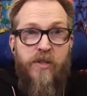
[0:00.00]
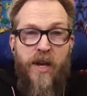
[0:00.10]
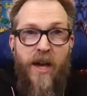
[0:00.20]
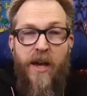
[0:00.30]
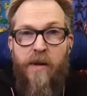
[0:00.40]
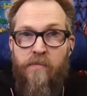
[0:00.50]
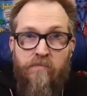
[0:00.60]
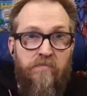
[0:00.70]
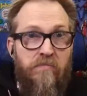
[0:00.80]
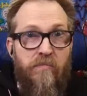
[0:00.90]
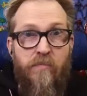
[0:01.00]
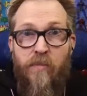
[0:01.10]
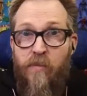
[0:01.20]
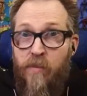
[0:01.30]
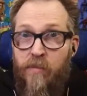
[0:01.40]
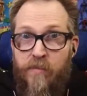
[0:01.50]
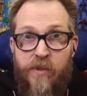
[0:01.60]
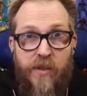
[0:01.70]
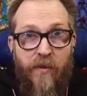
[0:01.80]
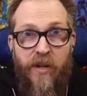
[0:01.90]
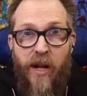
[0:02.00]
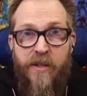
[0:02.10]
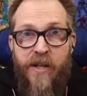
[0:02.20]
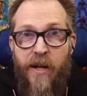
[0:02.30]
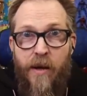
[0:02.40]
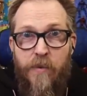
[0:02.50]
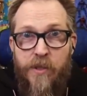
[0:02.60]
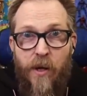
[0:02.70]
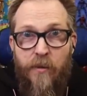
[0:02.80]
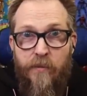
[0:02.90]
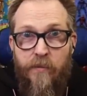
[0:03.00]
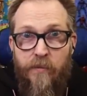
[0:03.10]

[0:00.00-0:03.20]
say seven out of 10 episode.